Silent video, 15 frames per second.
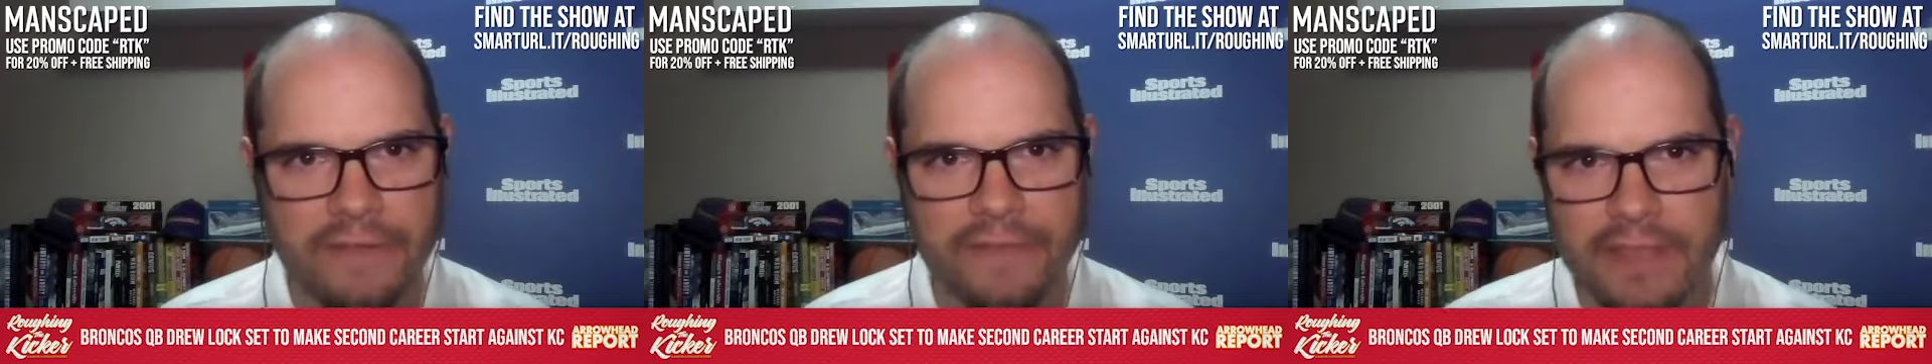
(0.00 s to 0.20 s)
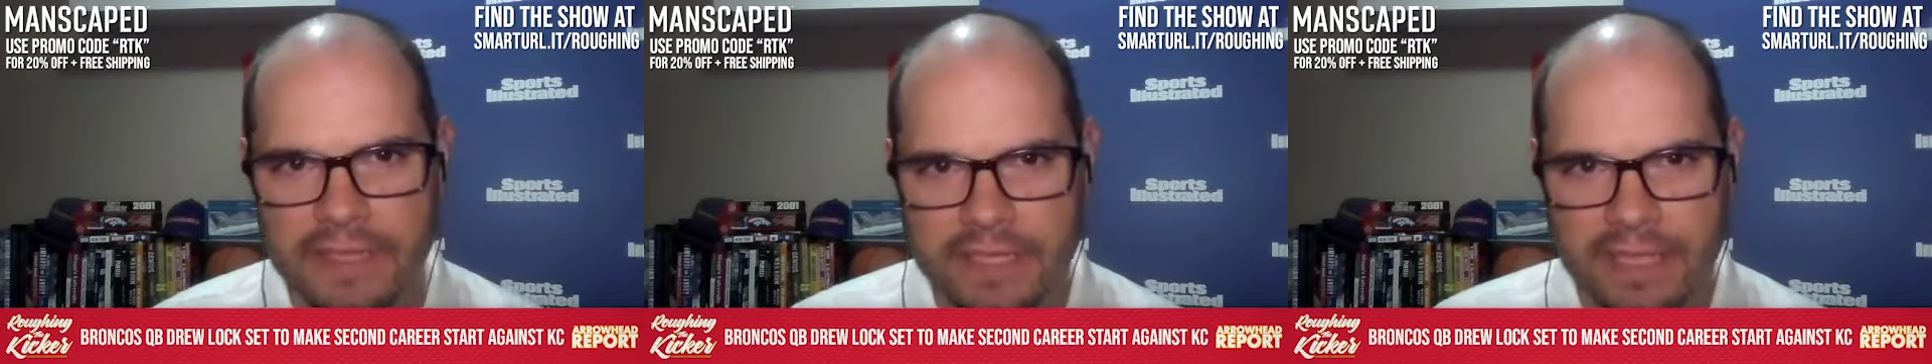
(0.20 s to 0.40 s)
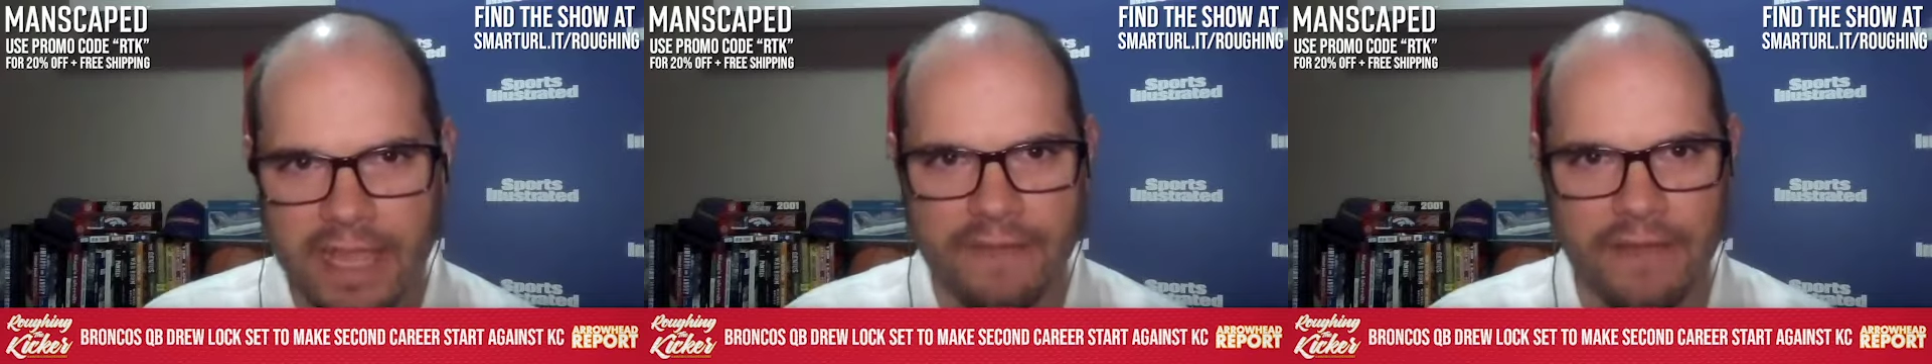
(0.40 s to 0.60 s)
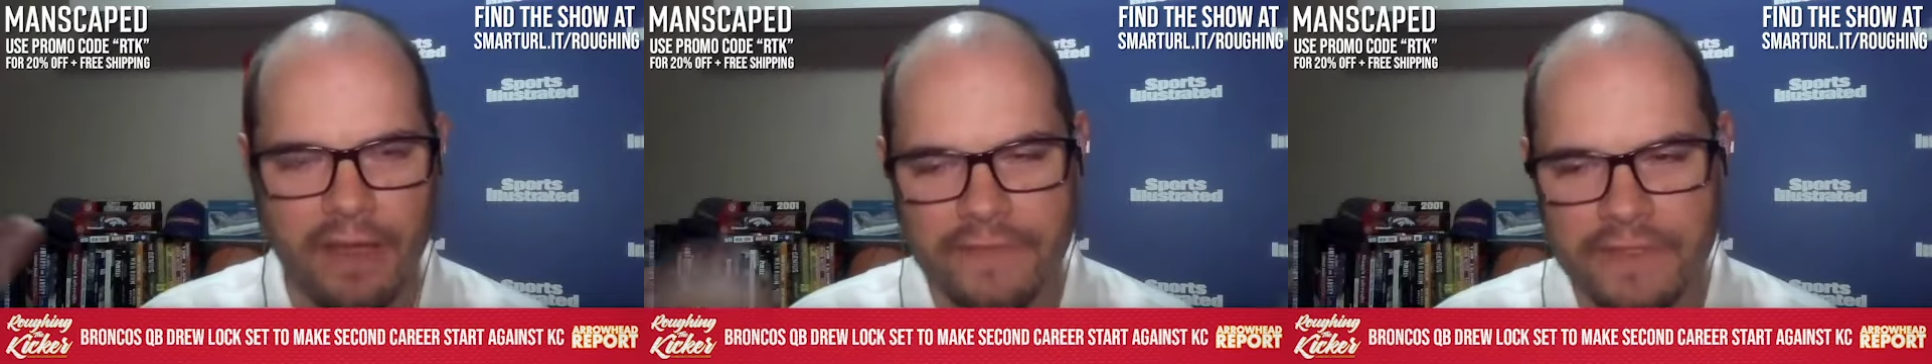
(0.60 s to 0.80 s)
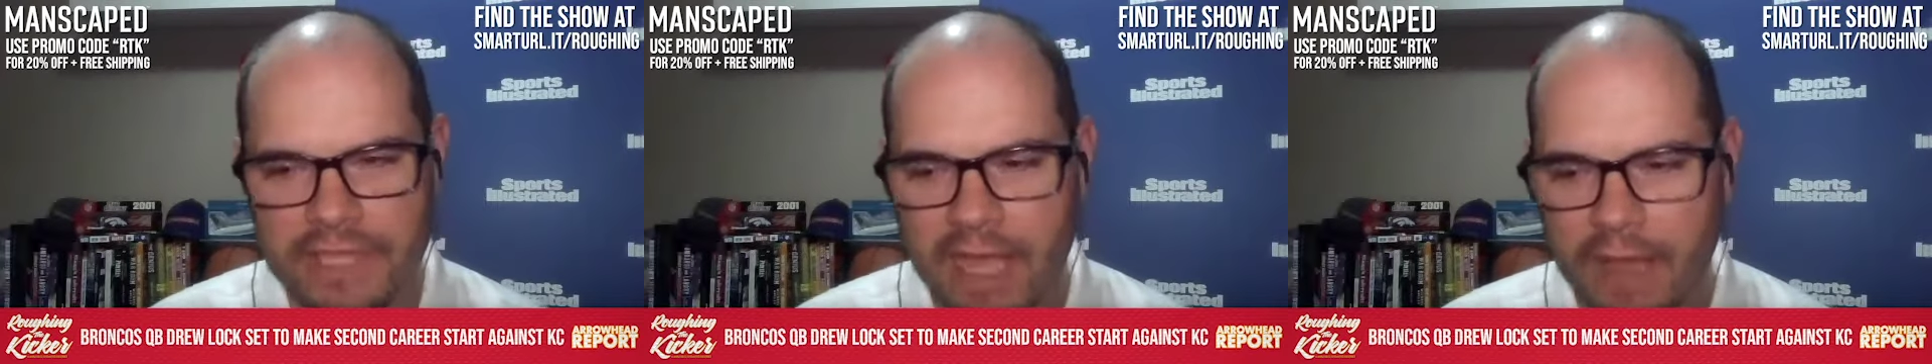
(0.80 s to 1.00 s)
off this and that
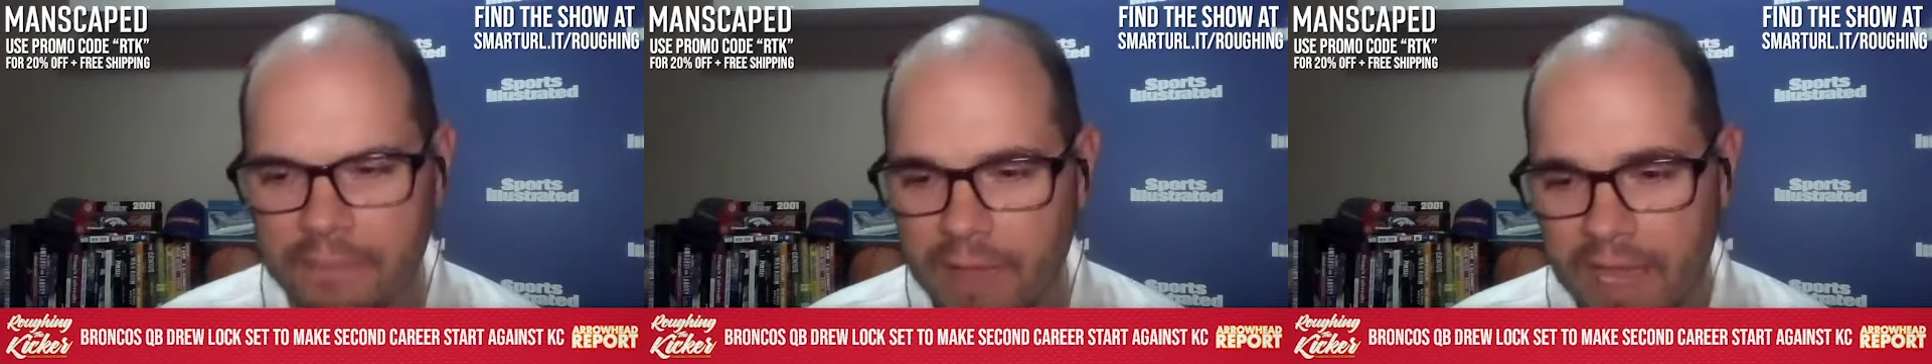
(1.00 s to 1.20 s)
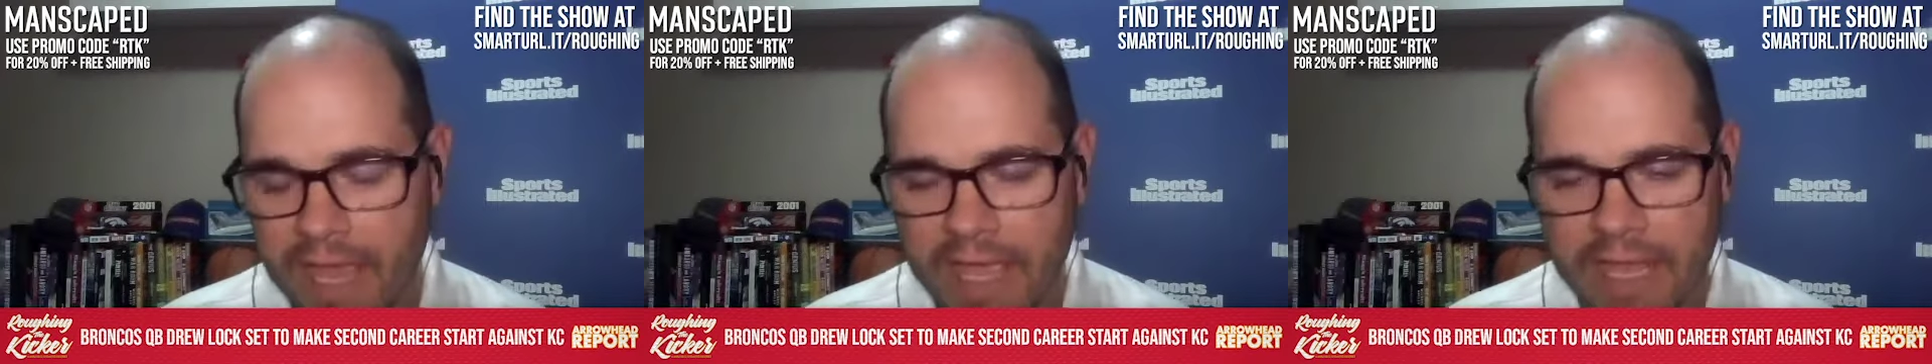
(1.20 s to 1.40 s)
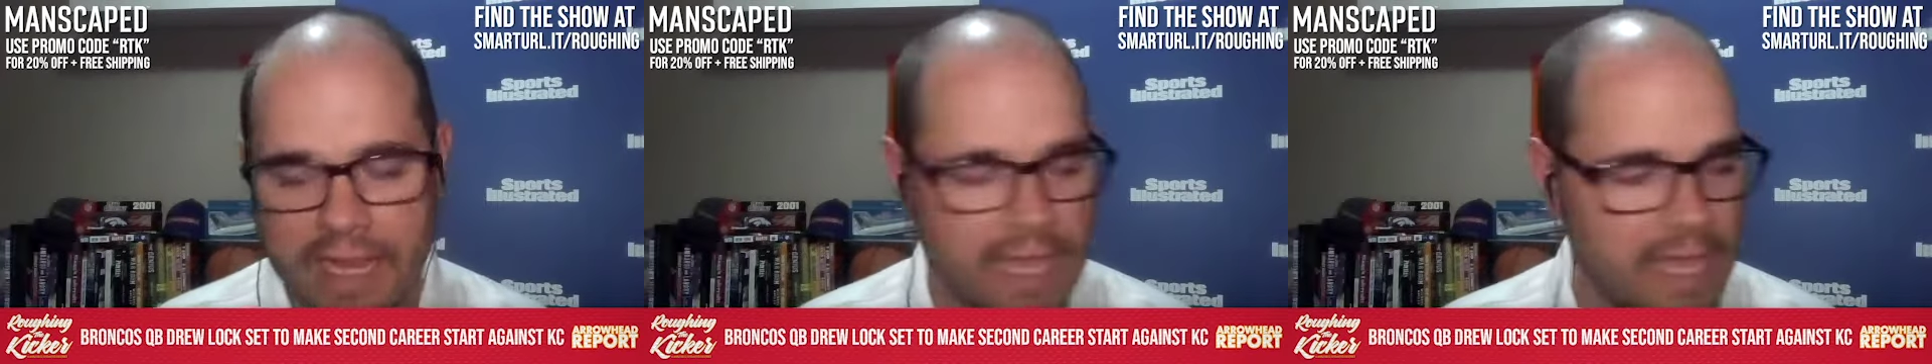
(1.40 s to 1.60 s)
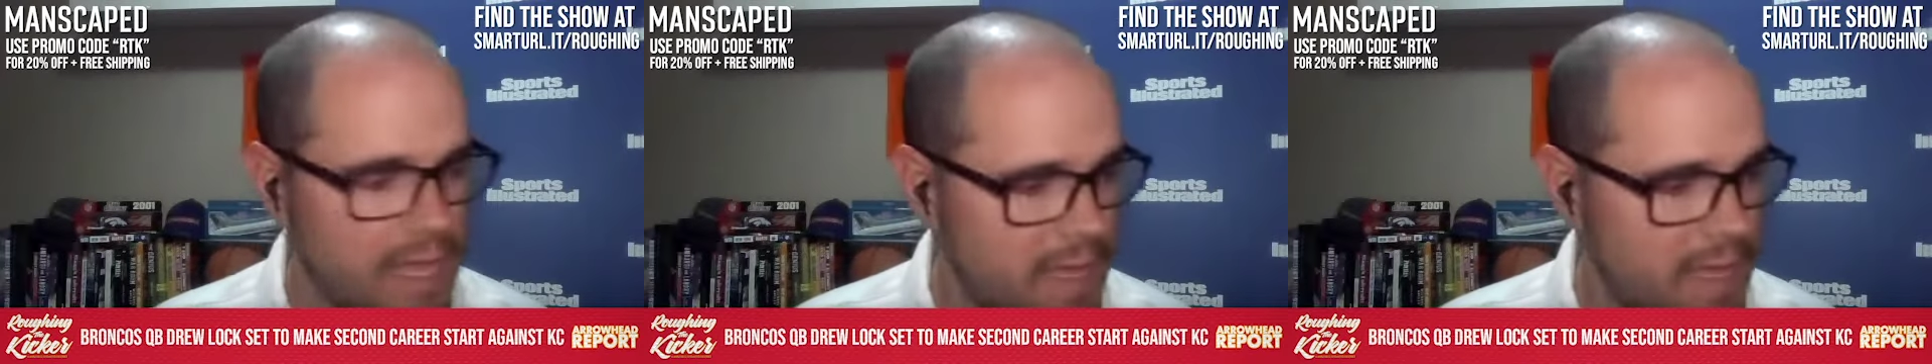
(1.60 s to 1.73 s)
off the top of my head.